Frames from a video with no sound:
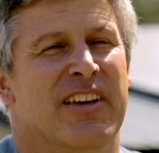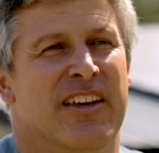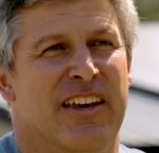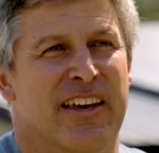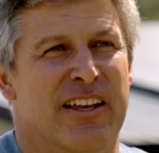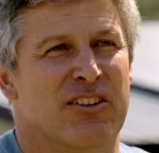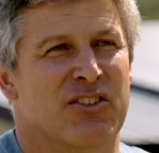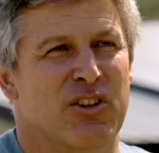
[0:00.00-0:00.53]

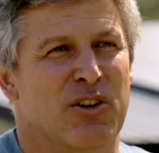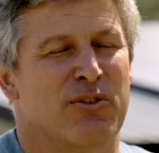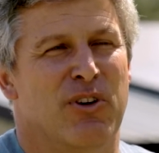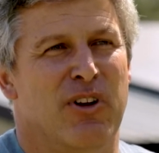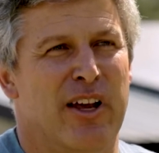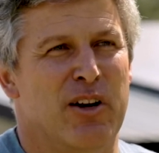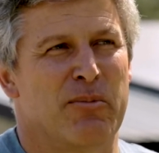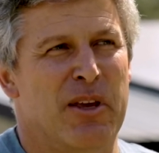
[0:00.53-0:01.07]
And so for a
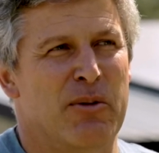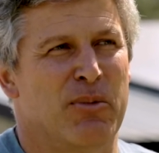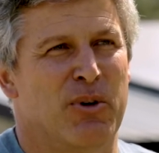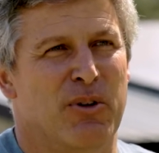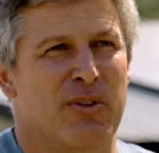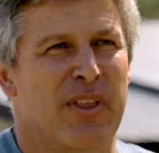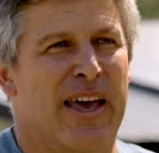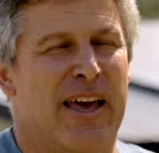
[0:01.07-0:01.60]
lot of
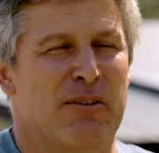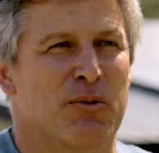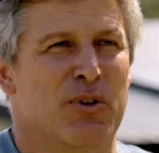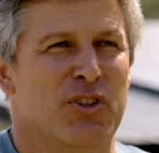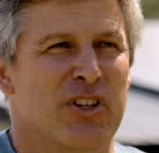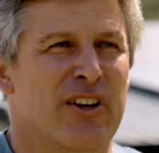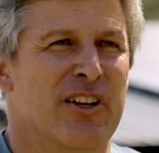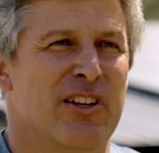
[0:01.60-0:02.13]
people, that
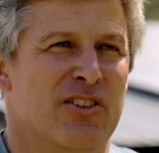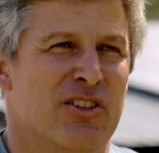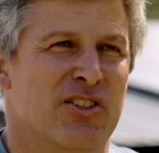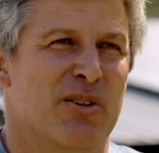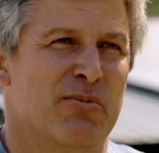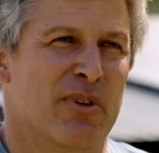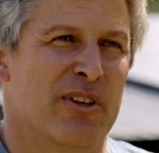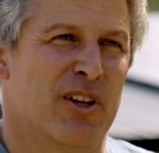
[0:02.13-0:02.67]
resilience is
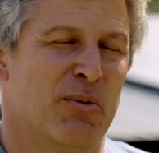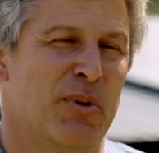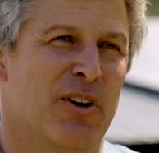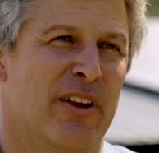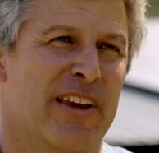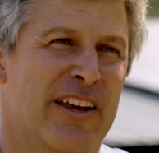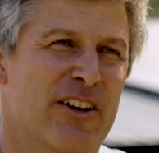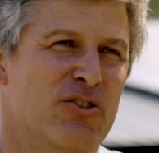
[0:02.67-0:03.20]
something they're
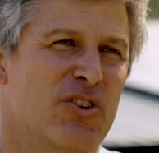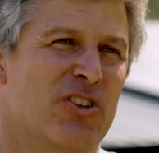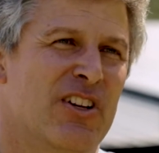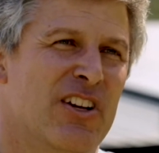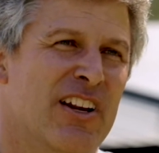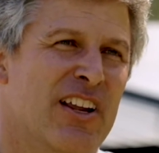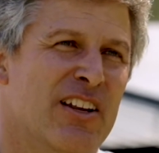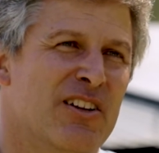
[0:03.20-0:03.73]
really
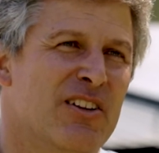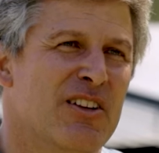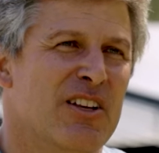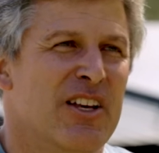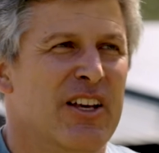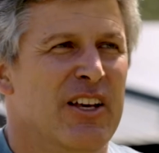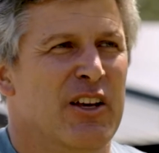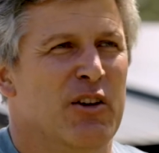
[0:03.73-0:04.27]
interested in,
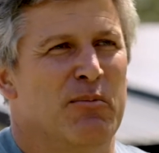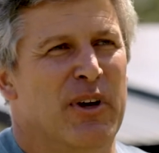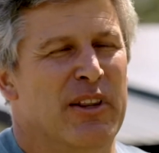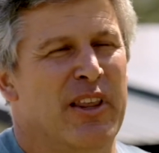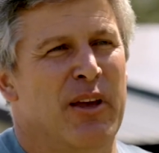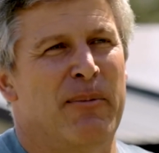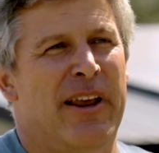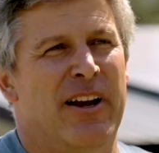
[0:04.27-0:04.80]
but
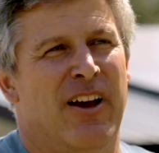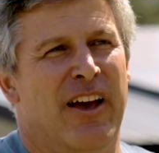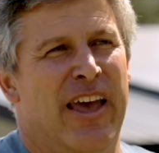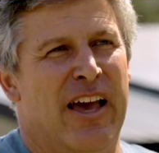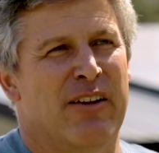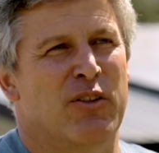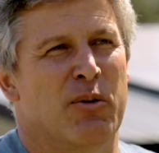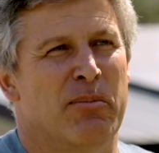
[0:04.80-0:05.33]
they may not
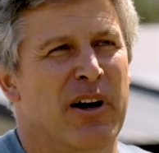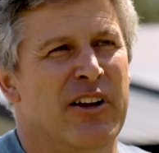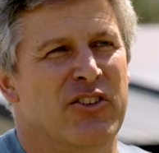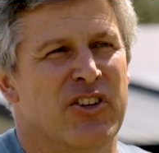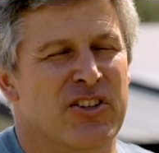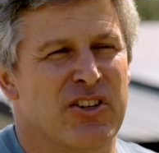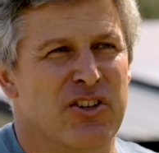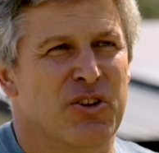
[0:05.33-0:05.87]
have the
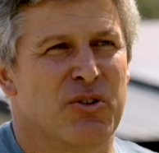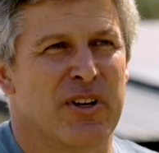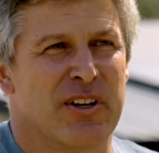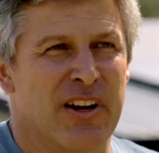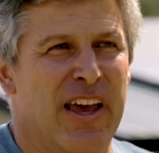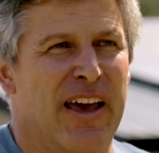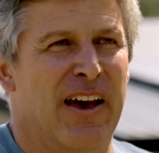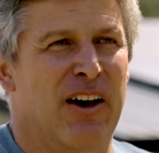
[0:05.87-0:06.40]
budget to do it
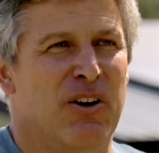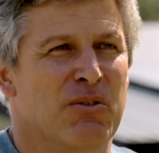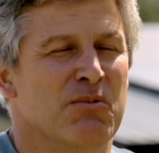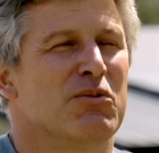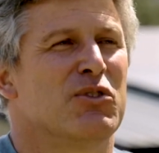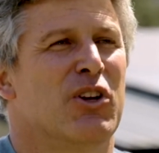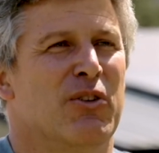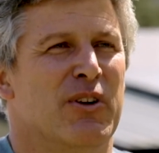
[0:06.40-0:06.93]
now,
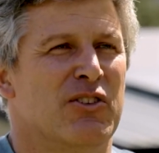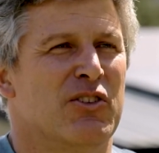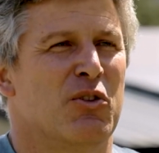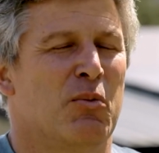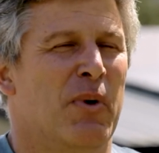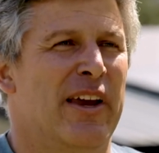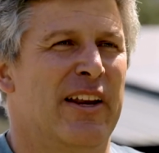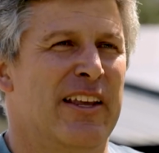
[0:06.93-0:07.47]
so it's the
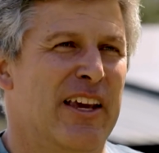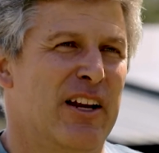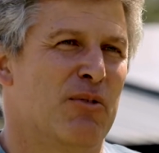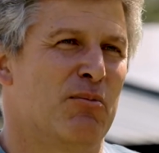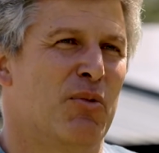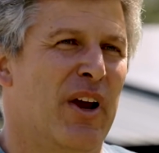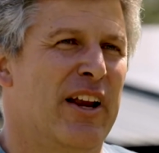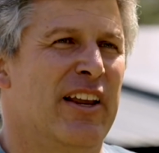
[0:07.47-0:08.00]
way to get
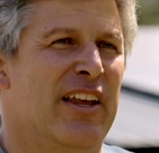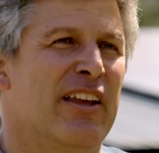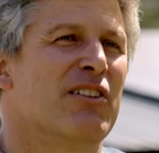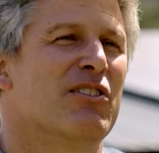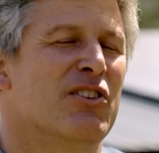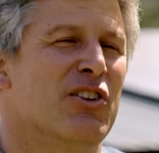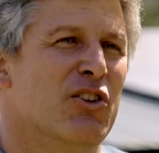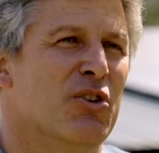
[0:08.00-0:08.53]
them ready
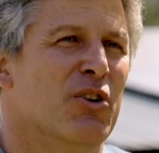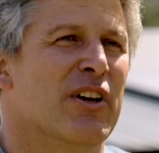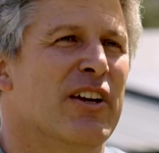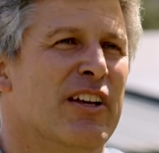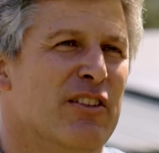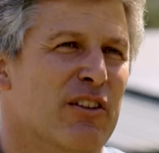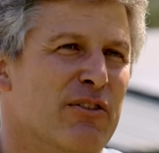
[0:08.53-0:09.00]
to do it in the